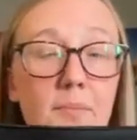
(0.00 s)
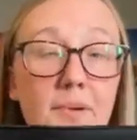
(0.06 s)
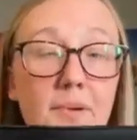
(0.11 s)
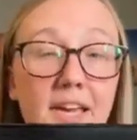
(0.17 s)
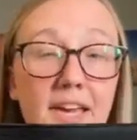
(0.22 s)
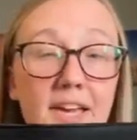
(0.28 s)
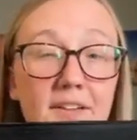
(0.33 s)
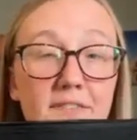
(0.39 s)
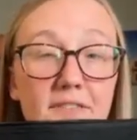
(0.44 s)

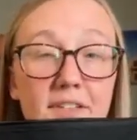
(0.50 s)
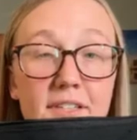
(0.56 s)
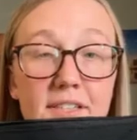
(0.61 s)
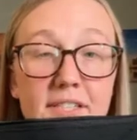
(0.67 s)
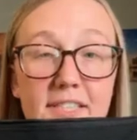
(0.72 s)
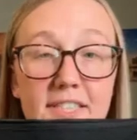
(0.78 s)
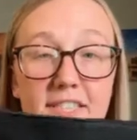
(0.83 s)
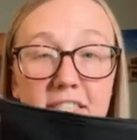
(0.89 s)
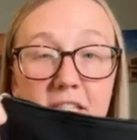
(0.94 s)

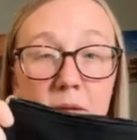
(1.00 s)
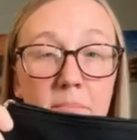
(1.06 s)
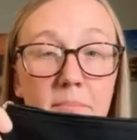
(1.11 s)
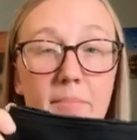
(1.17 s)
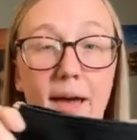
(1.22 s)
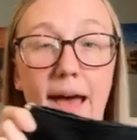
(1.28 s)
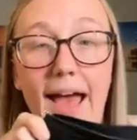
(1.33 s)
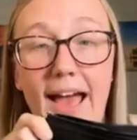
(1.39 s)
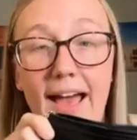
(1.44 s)
canvas zip
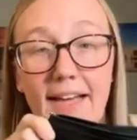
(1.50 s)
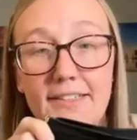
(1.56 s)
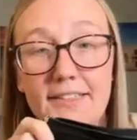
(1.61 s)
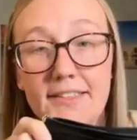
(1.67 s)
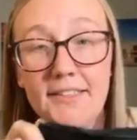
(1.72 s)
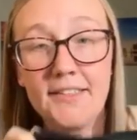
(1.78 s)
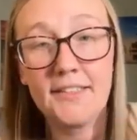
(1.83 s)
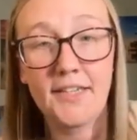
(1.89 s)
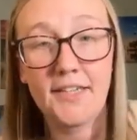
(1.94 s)

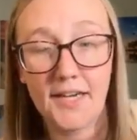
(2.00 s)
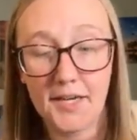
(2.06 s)
bag.